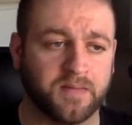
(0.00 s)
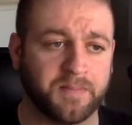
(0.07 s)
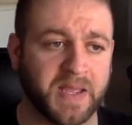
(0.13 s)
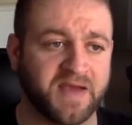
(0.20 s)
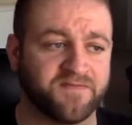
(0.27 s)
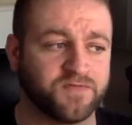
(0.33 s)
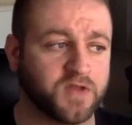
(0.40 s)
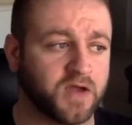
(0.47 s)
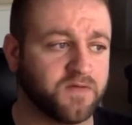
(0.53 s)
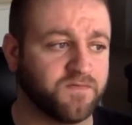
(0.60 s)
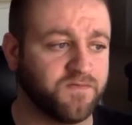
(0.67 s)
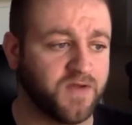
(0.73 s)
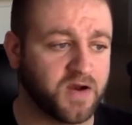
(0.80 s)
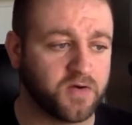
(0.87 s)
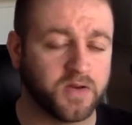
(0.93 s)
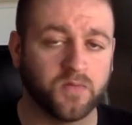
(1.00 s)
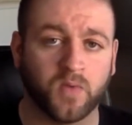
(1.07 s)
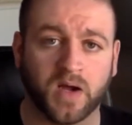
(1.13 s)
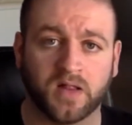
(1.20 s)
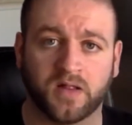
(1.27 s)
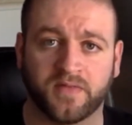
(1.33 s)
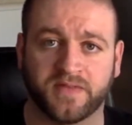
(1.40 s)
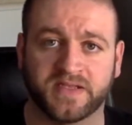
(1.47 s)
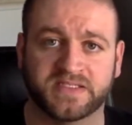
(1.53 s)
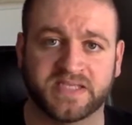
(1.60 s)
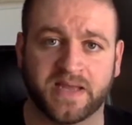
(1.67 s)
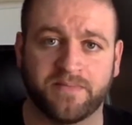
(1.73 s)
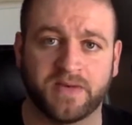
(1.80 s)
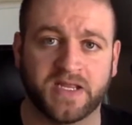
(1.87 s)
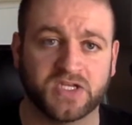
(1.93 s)
have done very well on the
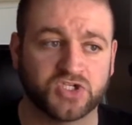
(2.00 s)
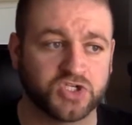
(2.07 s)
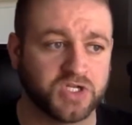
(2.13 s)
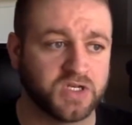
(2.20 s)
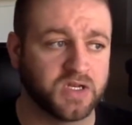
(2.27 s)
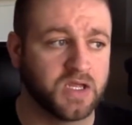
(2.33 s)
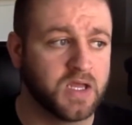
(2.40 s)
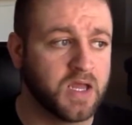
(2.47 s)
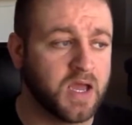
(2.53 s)
examination